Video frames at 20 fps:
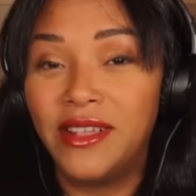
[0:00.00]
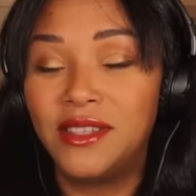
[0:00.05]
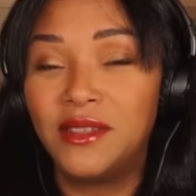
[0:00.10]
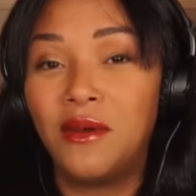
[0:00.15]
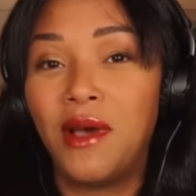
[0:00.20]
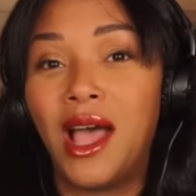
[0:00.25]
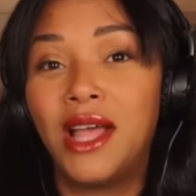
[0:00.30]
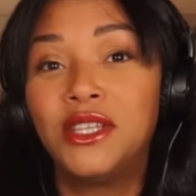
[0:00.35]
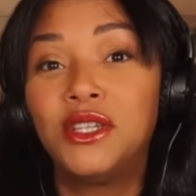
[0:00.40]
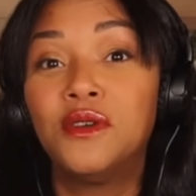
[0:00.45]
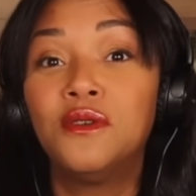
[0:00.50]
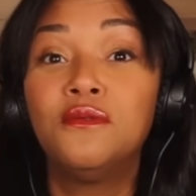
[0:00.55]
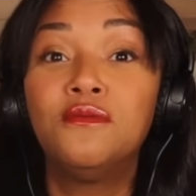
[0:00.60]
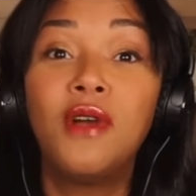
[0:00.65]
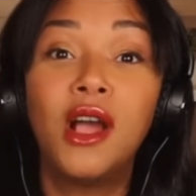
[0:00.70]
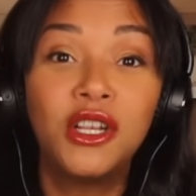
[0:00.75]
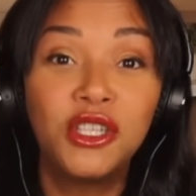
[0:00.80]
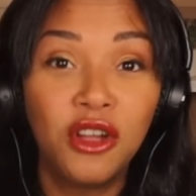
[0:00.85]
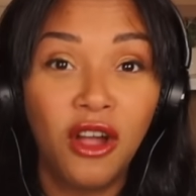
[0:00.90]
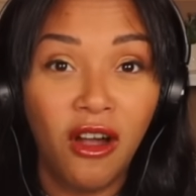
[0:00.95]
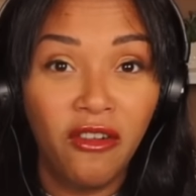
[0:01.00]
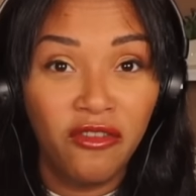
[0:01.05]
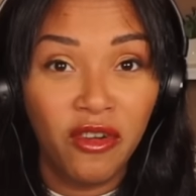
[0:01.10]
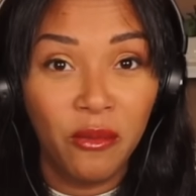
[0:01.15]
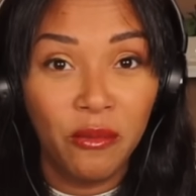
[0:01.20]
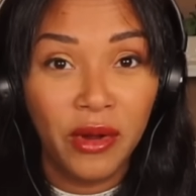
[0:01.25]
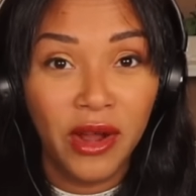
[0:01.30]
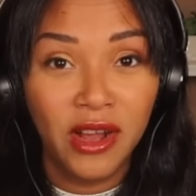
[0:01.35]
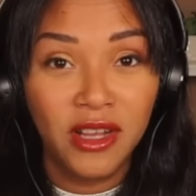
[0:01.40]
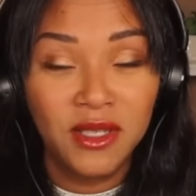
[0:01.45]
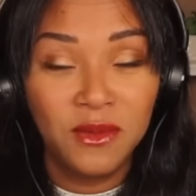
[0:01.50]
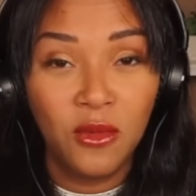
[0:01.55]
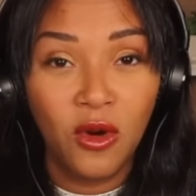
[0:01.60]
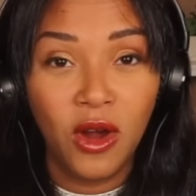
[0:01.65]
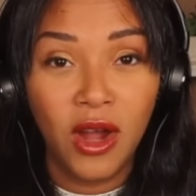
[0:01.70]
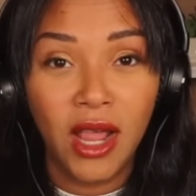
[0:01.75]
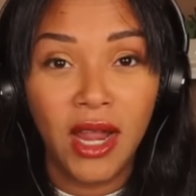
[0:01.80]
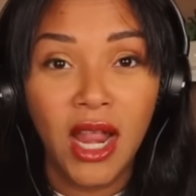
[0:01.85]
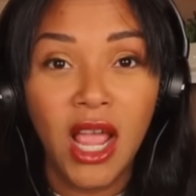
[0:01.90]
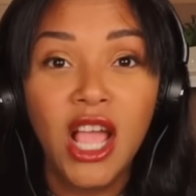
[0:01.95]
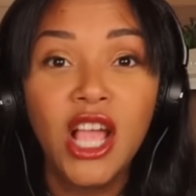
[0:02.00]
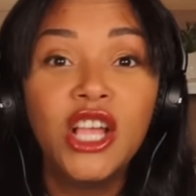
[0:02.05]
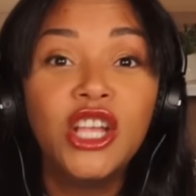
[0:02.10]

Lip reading: so had to rush off from Piers Morgan.